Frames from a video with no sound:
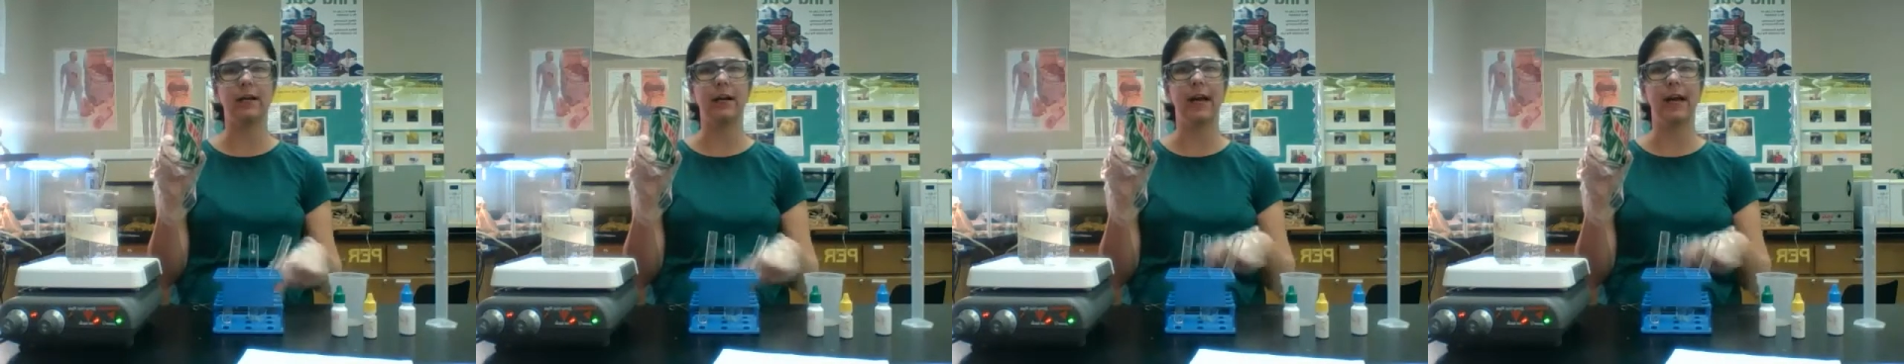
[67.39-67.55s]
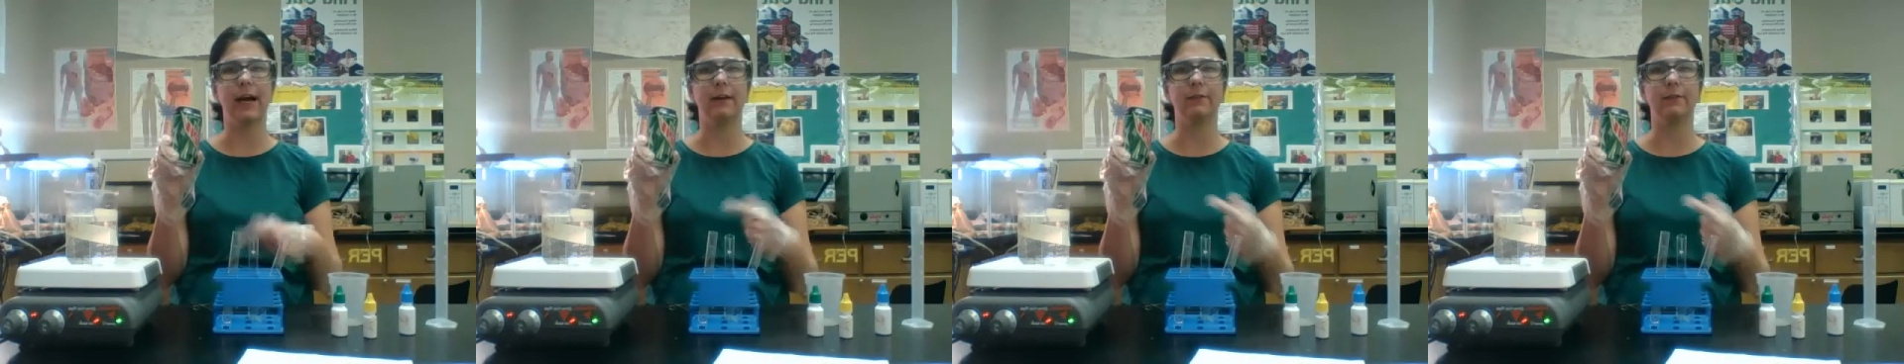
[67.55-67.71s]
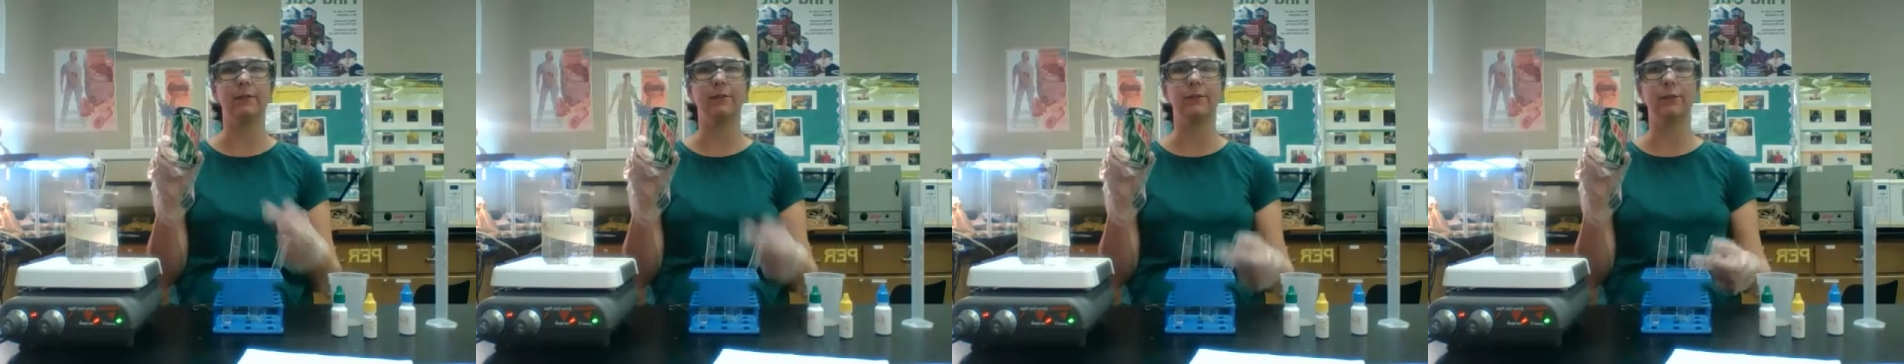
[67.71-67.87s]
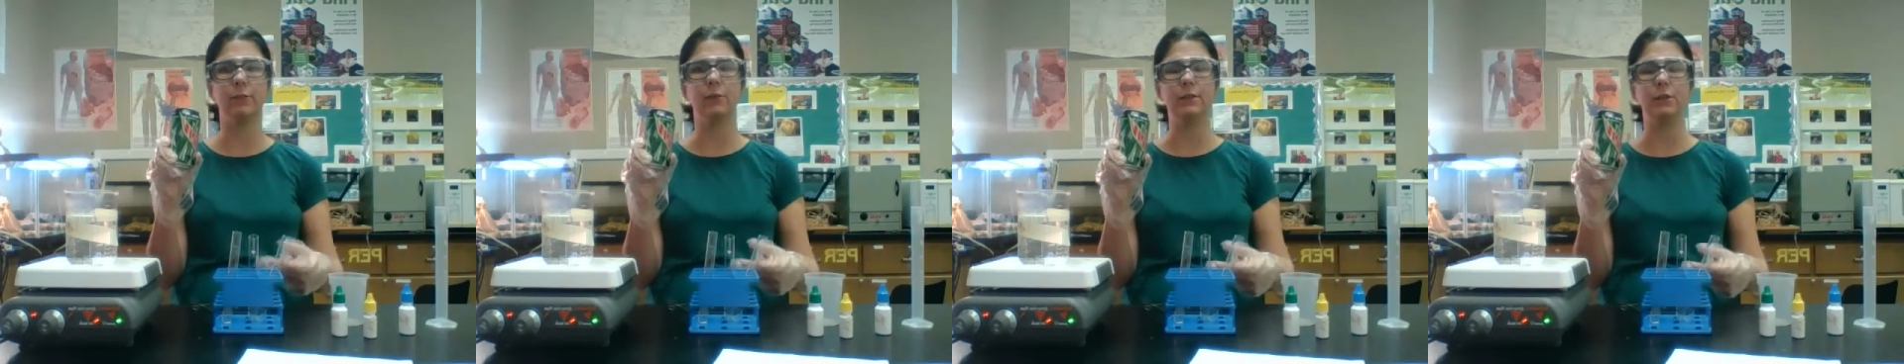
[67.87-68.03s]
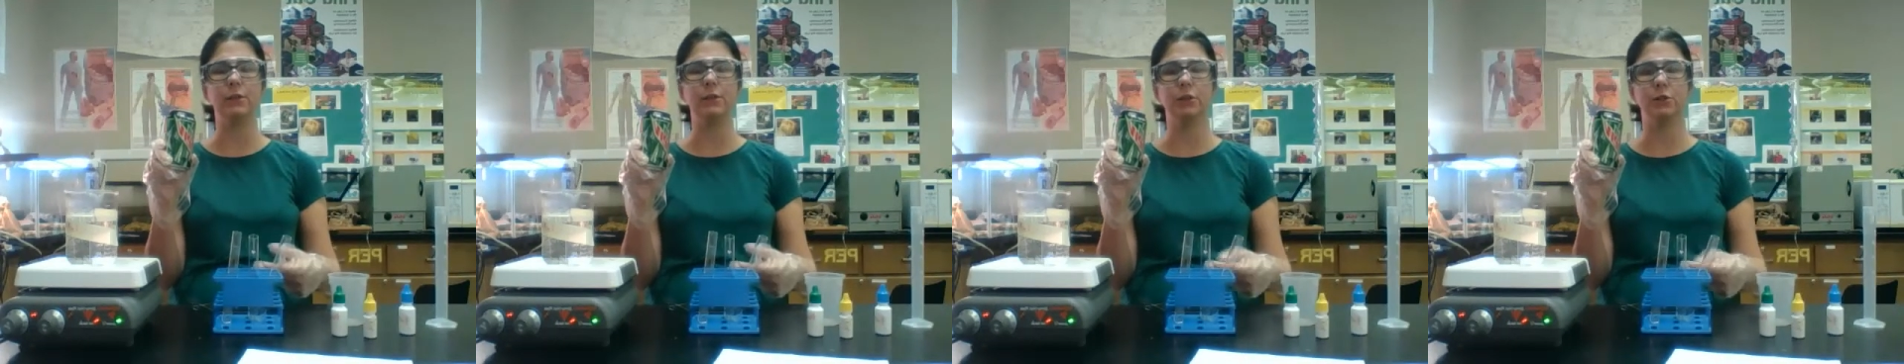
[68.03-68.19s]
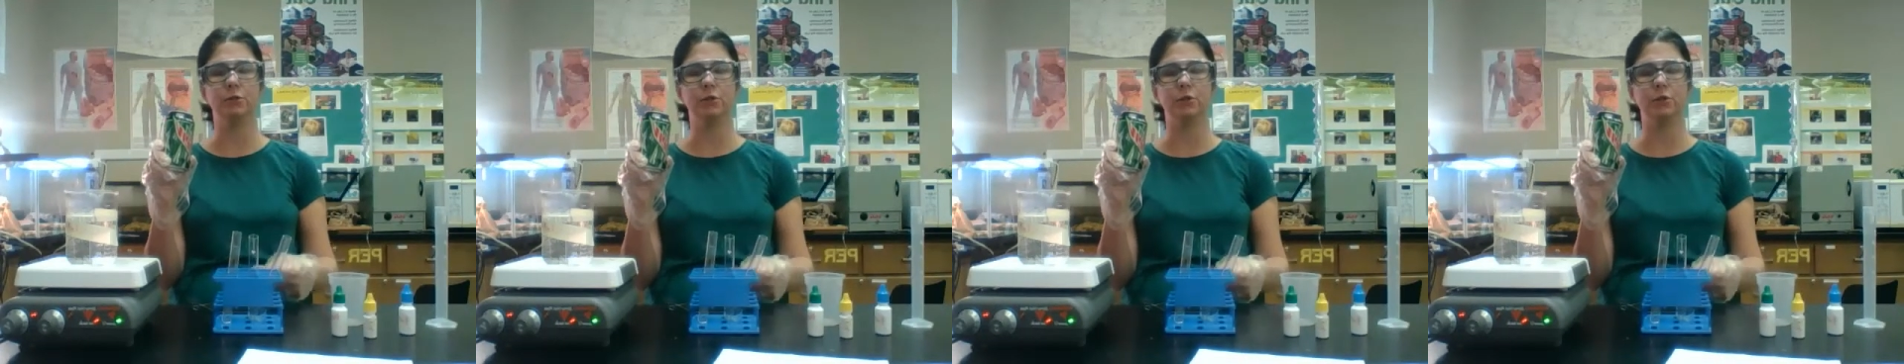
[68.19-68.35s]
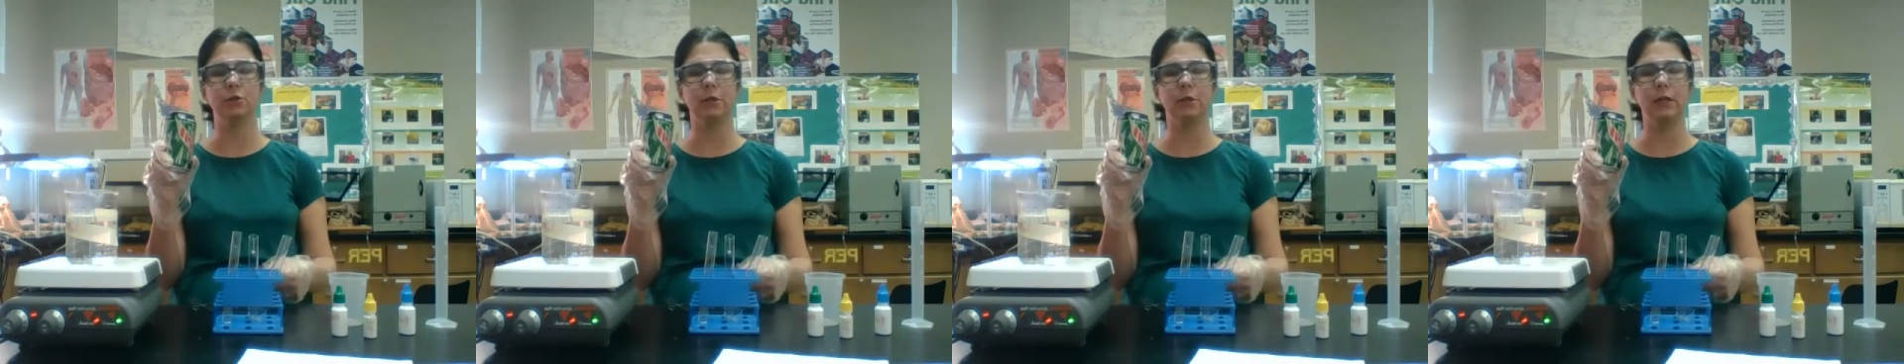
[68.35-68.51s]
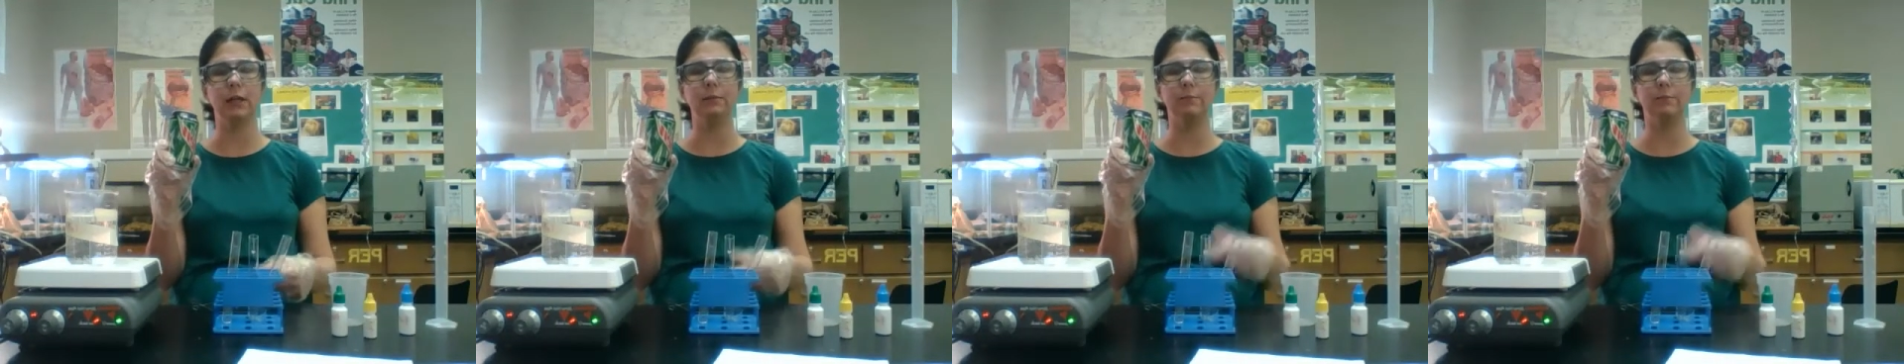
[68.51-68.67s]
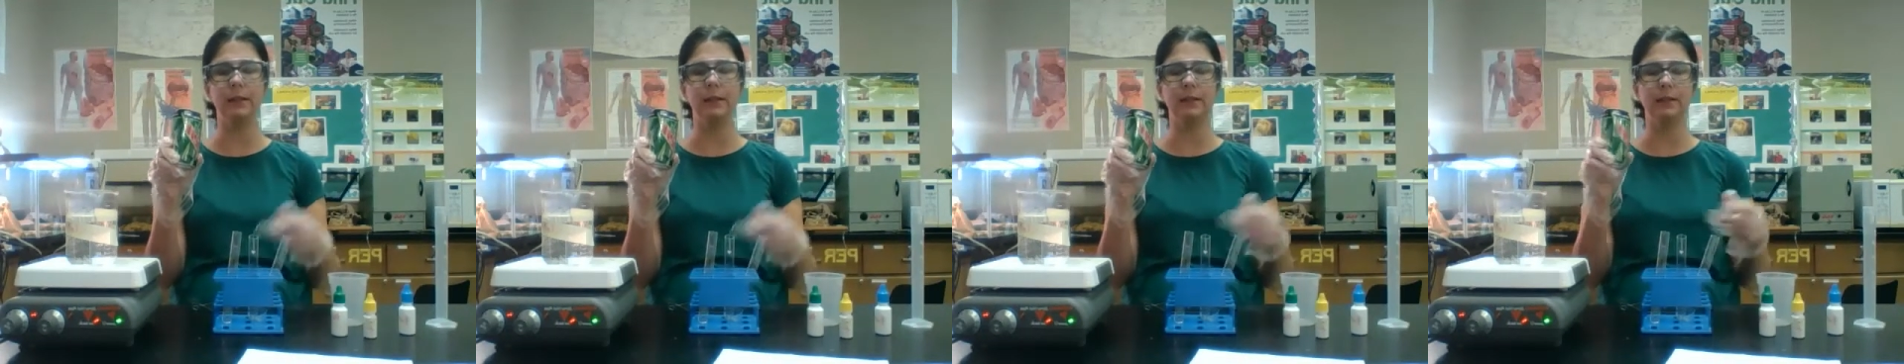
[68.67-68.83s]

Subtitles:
I'll have when you do it,